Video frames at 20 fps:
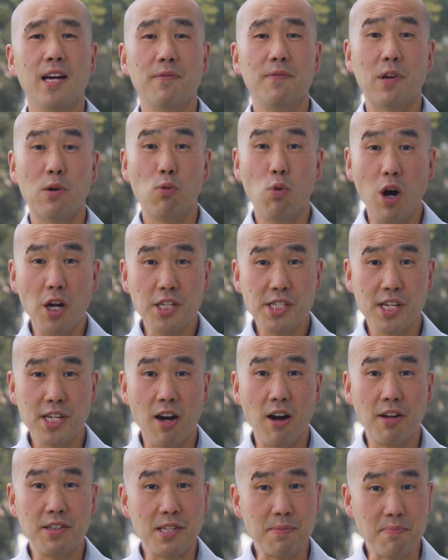If you're watching
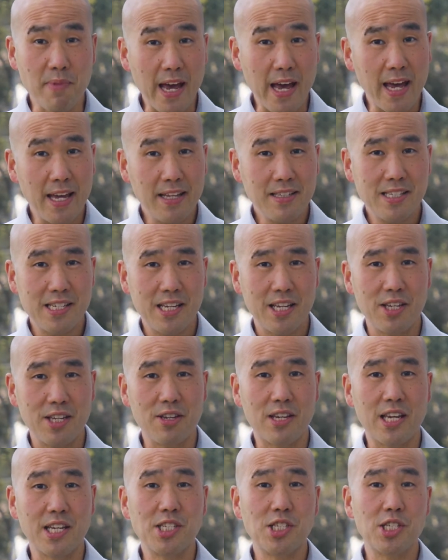on demand,
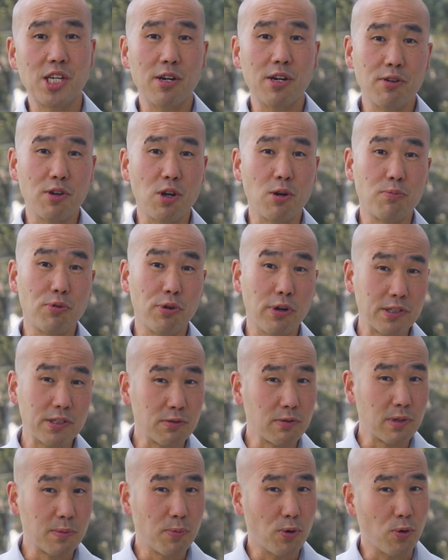you can share your
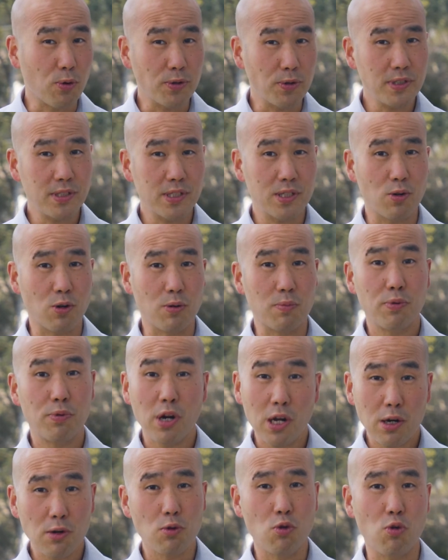praise report or
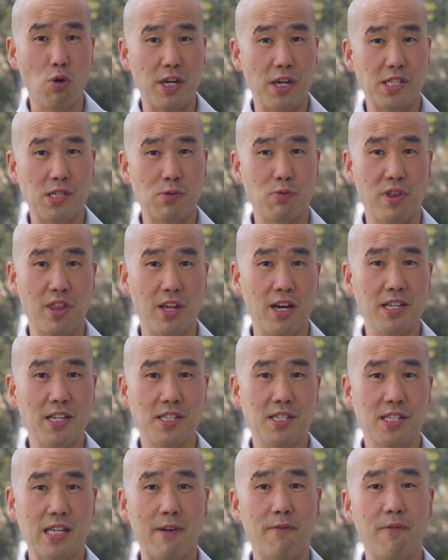prayer requests with
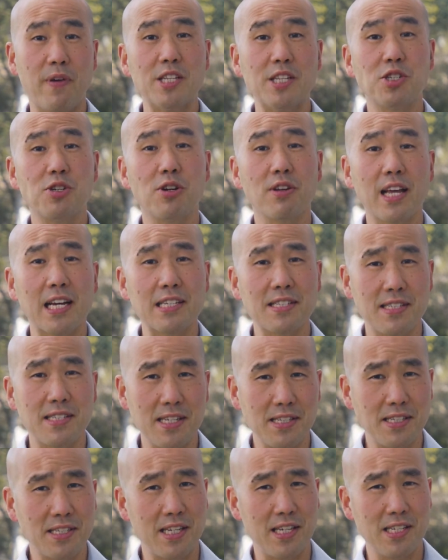us at
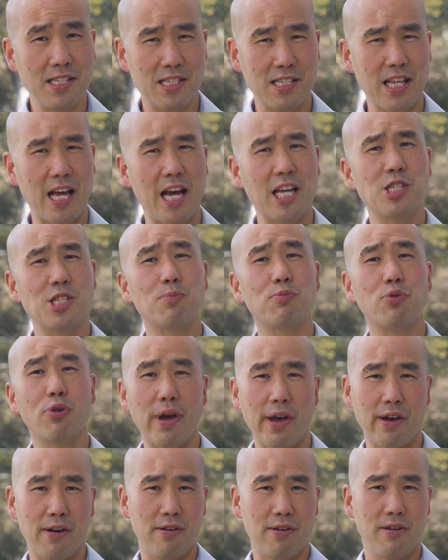
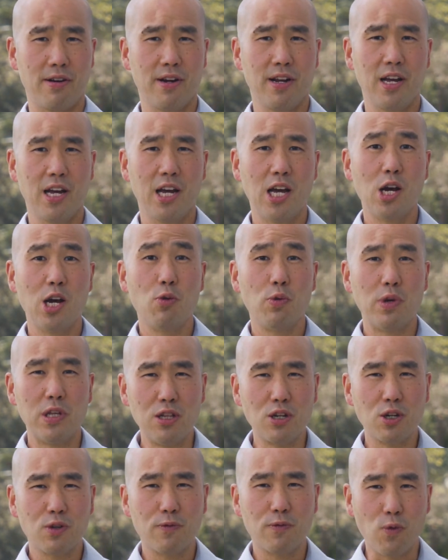venture.cc/prayer. We
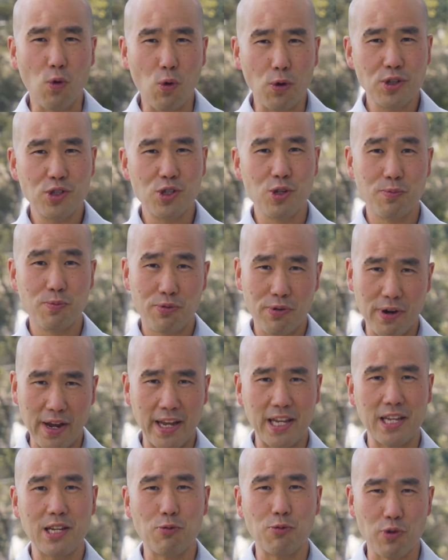look forward to
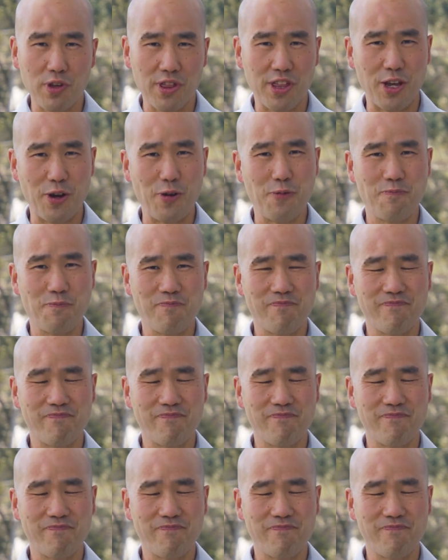praying with you.